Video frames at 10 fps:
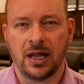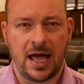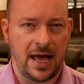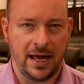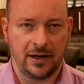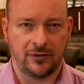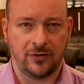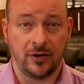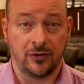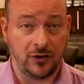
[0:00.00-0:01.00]
Lines,
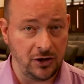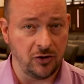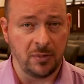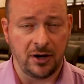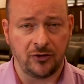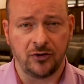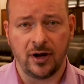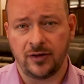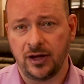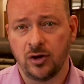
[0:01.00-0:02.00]
the senior minister
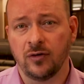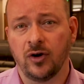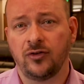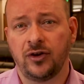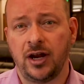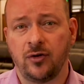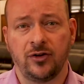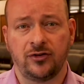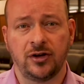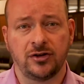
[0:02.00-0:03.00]
at the University
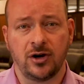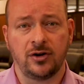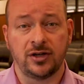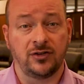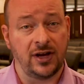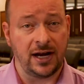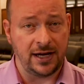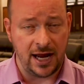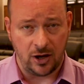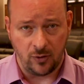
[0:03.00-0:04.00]
Christian Church in San
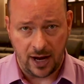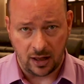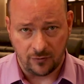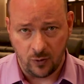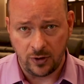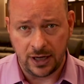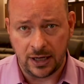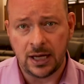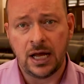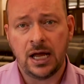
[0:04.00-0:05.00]
Diego,
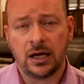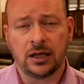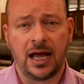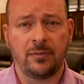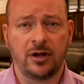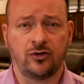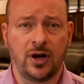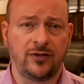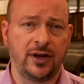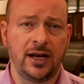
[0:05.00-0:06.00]
California, claimed that
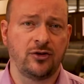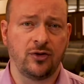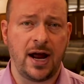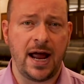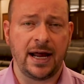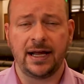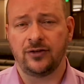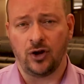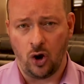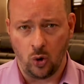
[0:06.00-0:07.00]
dressing in drag
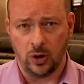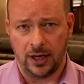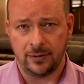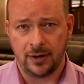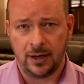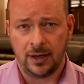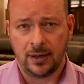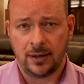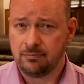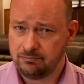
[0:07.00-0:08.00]
is holy.
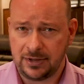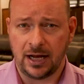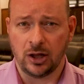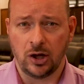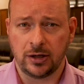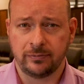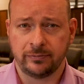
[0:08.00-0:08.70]
Take a look.